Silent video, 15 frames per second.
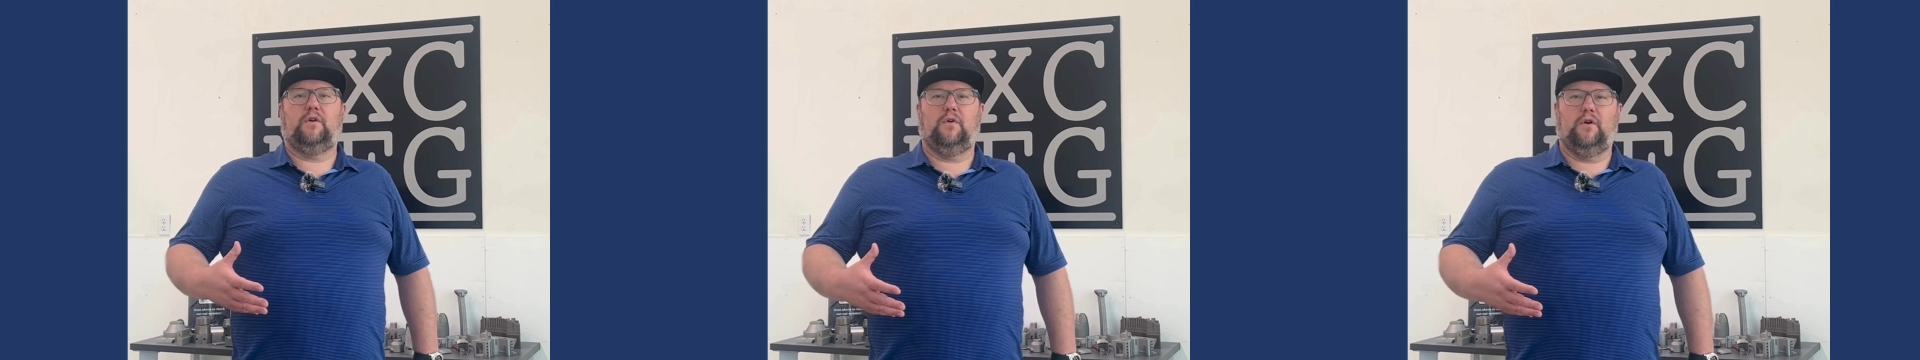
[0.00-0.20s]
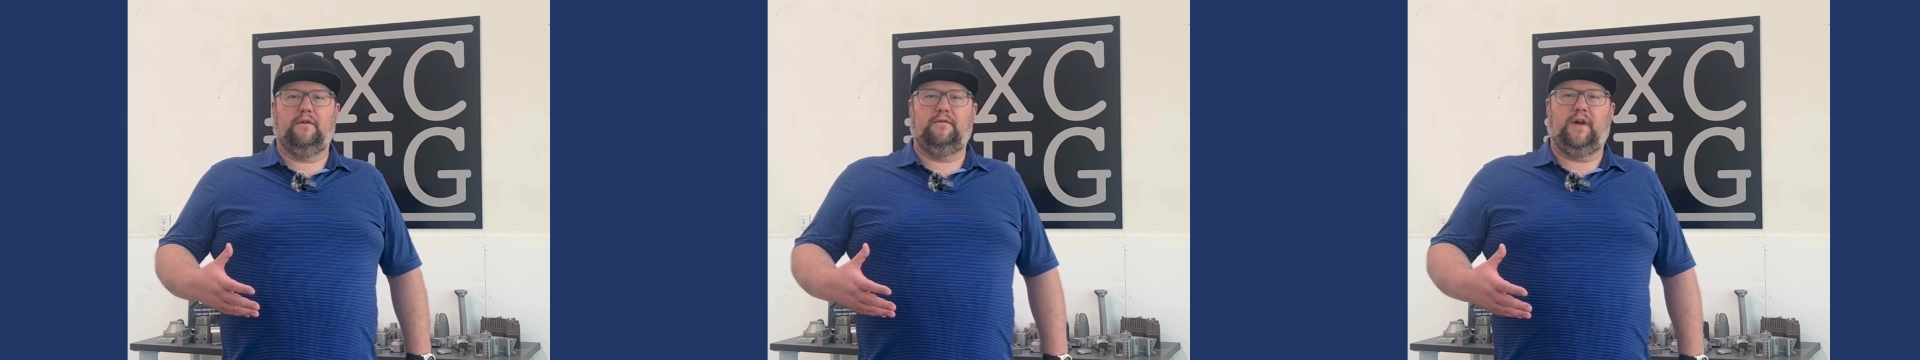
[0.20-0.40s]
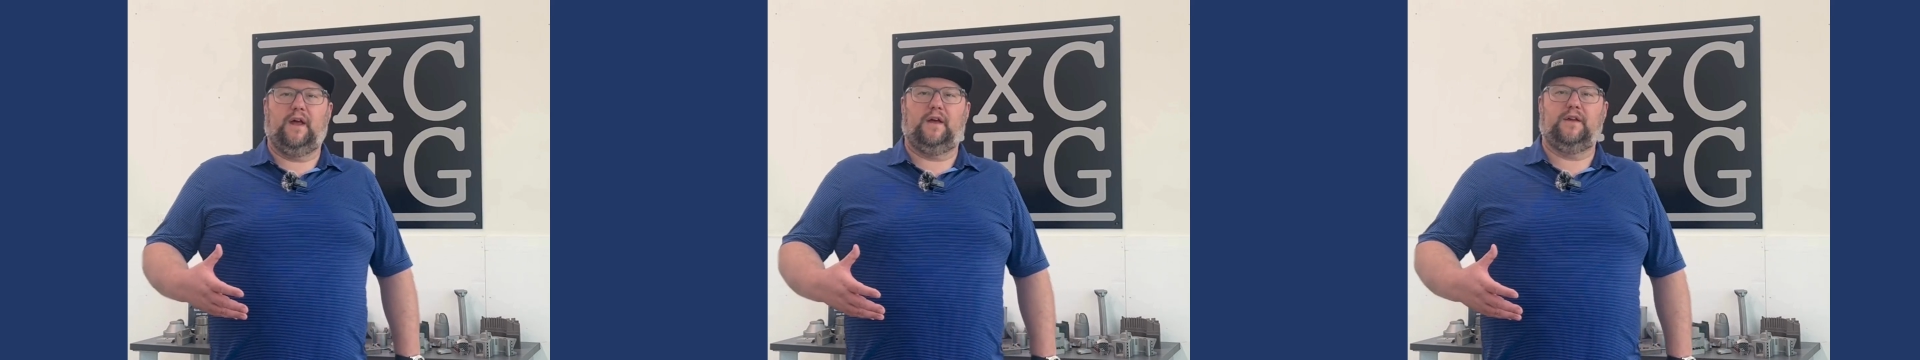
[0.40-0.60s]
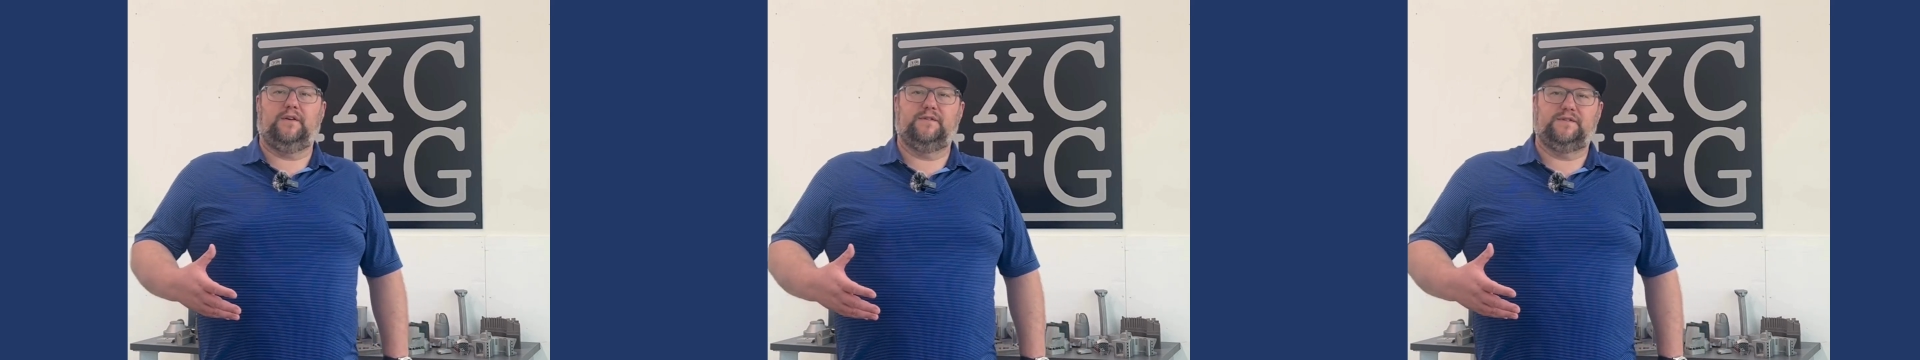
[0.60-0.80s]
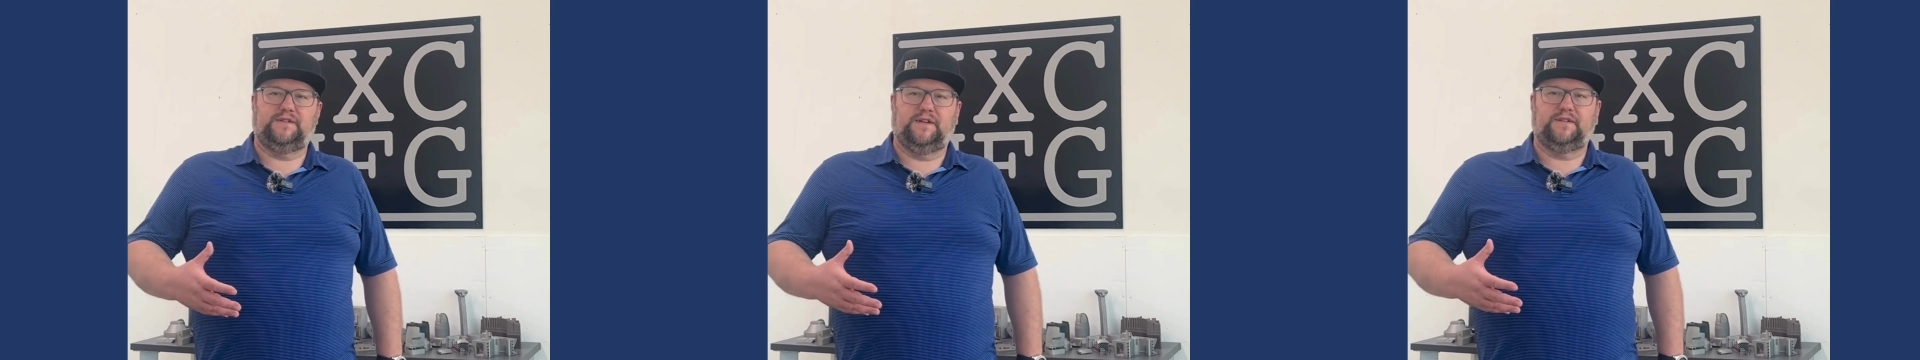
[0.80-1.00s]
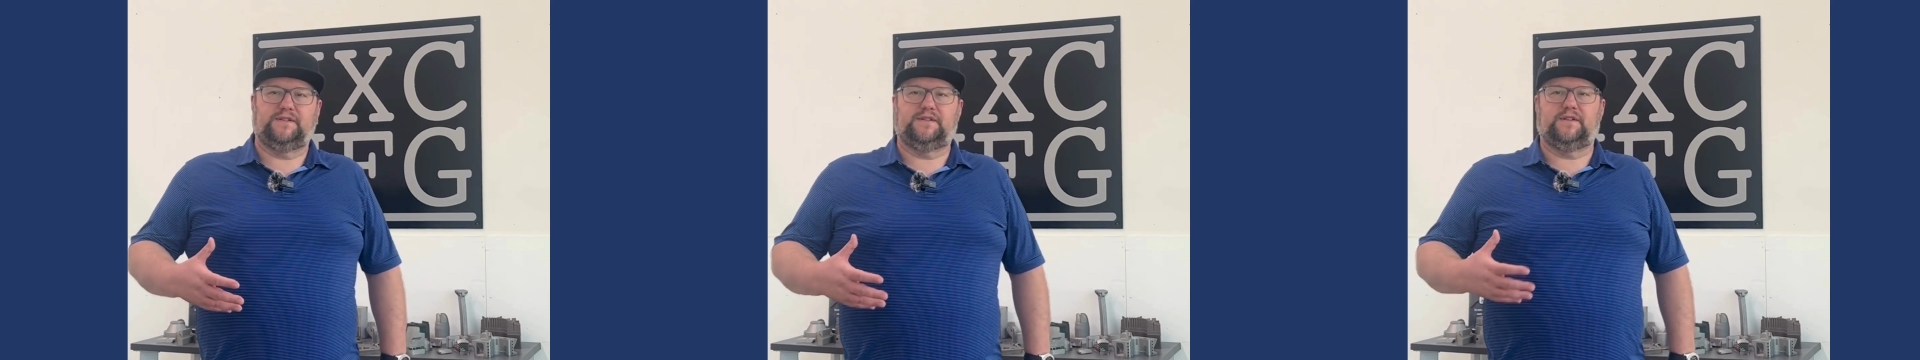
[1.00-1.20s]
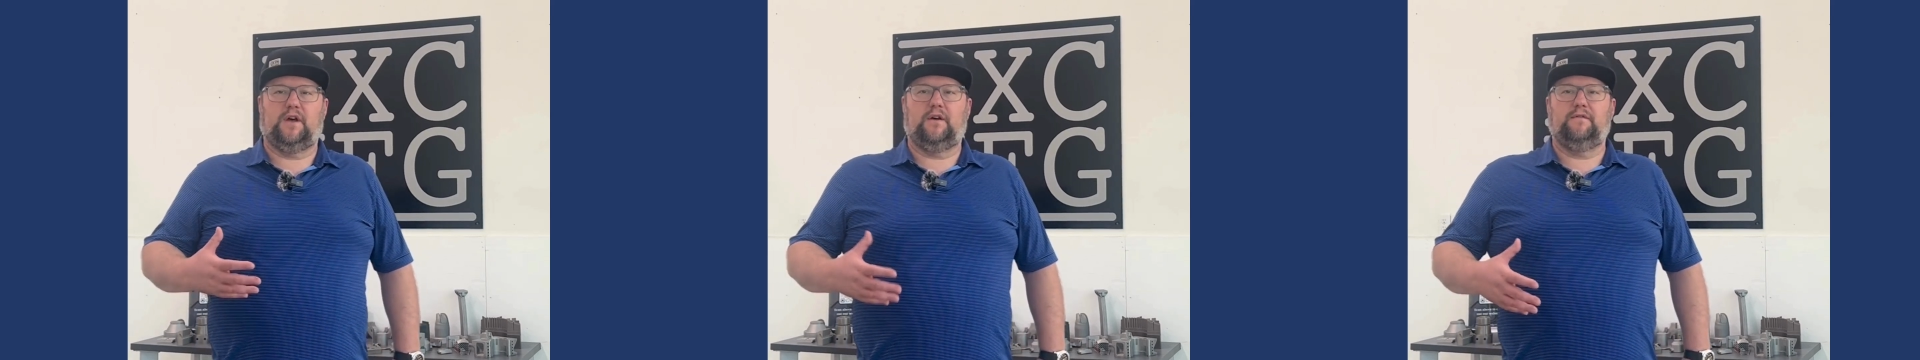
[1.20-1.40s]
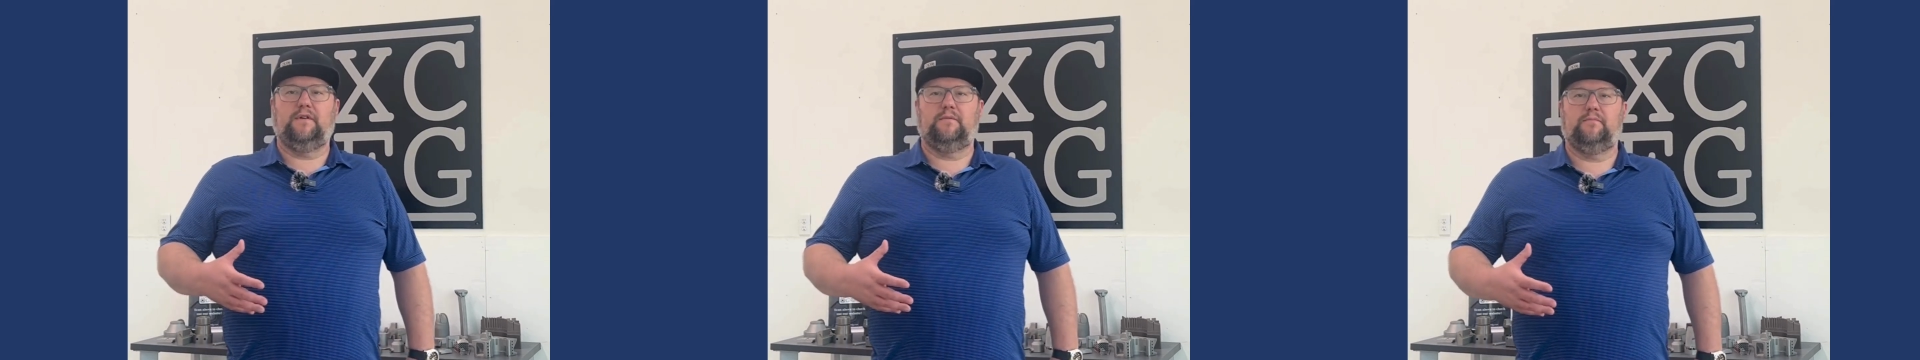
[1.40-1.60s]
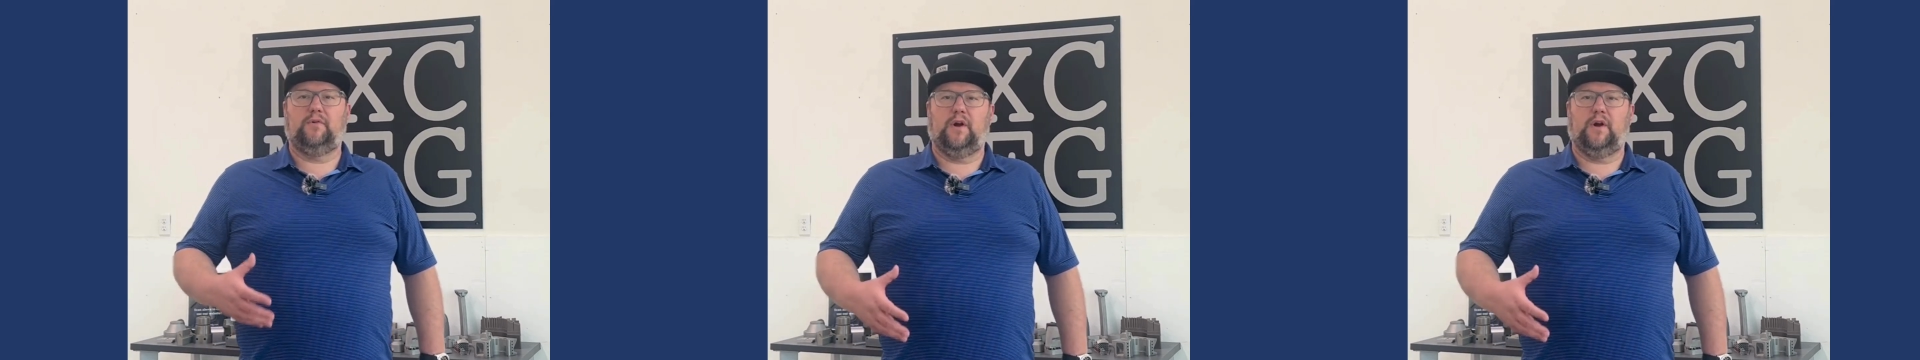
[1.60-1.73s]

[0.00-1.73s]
core values is solving